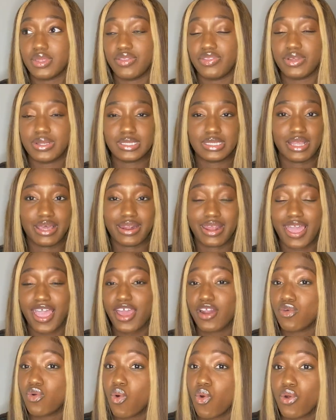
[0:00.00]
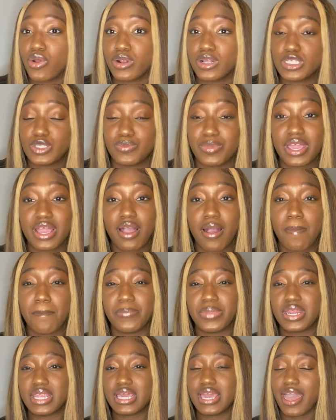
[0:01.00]
There's a lot of headquarters, big
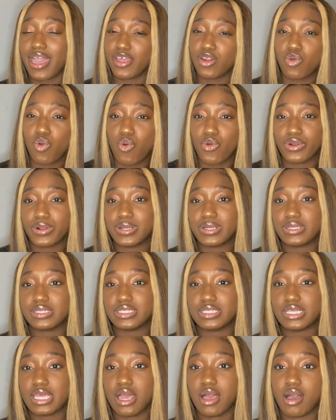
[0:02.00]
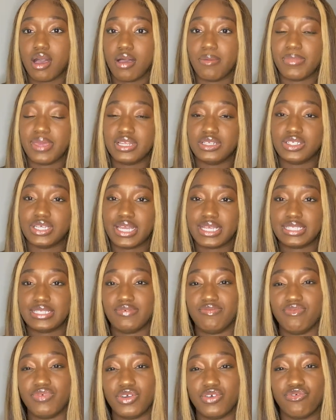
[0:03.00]
company headquarters in
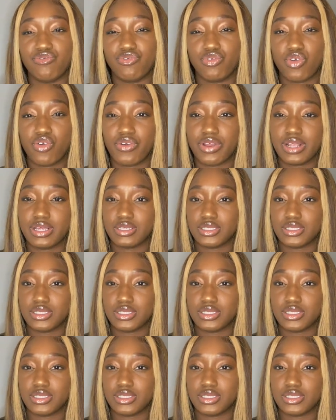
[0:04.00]
Jacksonville, Florida.